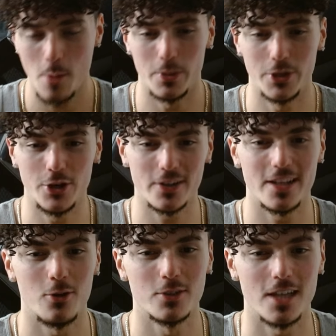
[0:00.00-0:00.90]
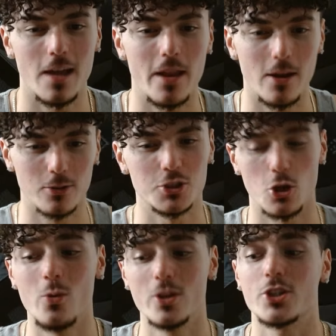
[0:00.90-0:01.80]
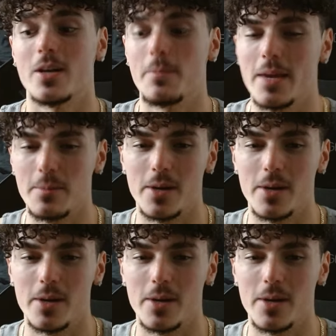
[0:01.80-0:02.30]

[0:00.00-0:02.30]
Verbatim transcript: But during that whole time that I was just always trying to make